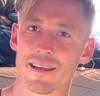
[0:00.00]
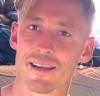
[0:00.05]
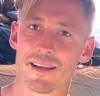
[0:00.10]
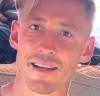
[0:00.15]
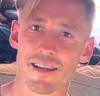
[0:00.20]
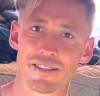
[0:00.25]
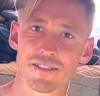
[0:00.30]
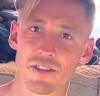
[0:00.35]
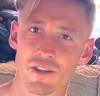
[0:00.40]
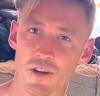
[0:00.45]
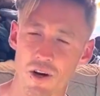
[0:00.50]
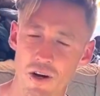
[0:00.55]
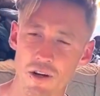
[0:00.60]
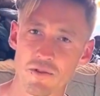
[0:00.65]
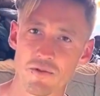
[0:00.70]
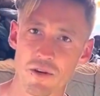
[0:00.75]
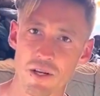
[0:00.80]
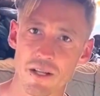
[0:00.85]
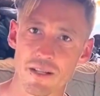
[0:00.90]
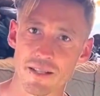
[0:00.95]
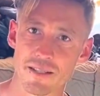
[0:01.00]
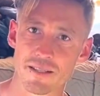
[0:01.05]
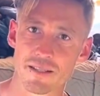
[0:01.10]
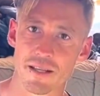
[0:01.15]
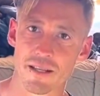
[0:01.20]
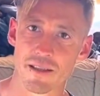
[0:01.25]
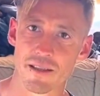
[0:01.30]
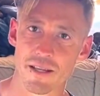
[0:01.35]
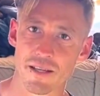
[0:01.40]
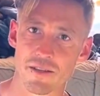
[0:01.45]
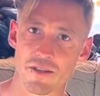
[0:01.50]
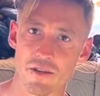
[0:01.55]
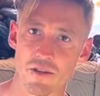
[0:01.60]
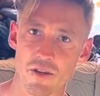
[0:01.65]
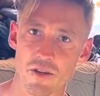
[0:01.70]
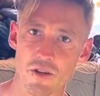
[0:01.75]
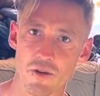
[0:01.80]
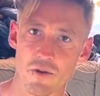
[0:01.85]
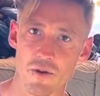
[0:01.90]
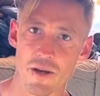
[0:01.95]
it's an unrealistic thing to
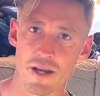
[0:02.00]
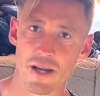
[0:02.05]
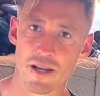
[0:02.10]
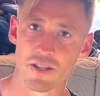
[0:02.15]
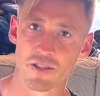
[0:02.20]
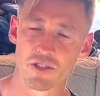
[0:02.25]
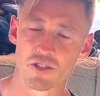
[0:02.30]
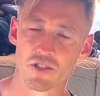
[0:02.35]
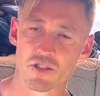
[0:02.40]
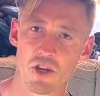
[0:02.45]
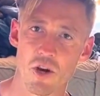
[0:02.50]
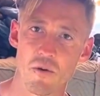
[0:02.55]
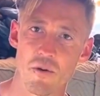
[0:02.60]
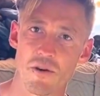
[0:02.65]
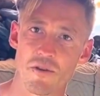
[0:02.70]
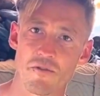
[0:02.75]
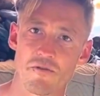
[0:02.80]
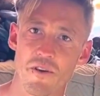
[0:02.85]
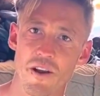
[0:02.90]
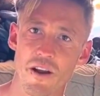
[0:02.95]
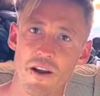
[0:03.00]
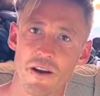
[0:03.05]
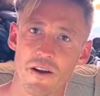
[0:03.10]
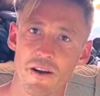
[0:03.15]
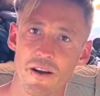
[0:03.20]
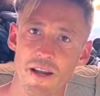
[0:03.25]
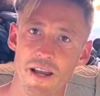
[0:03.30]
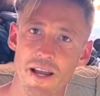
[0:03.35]
do. And it's so unfair.